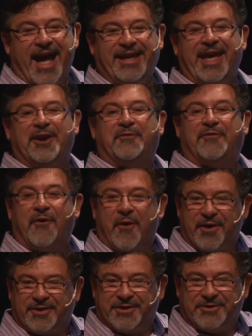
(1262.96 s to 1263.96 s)
can't
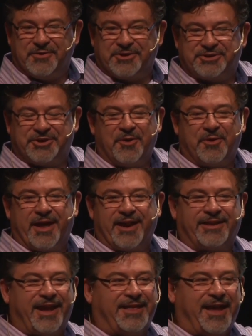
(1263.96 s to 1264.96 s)
afford to do a show
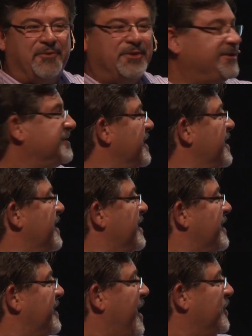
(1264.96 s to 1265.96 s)
like that. That
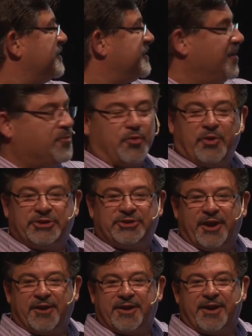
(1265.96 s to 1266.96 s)
was some
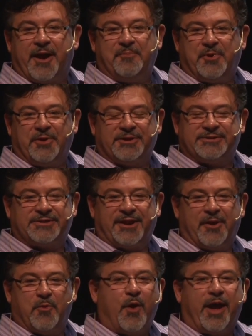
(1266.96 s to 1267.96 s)
rich young couple's
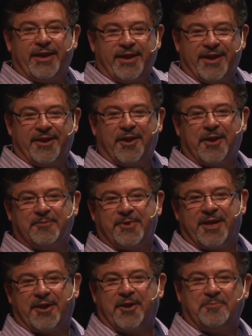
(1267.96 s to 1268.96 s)
wedding at
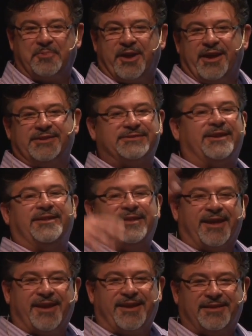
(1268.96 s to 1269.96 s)
our place,
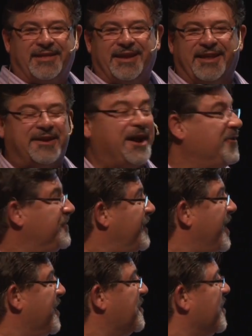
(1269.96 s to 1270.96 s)
and they lit off
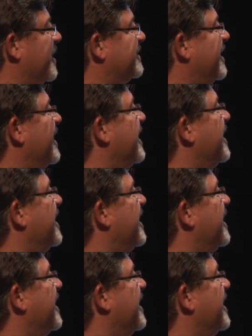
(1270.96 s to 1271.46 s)
fireworks.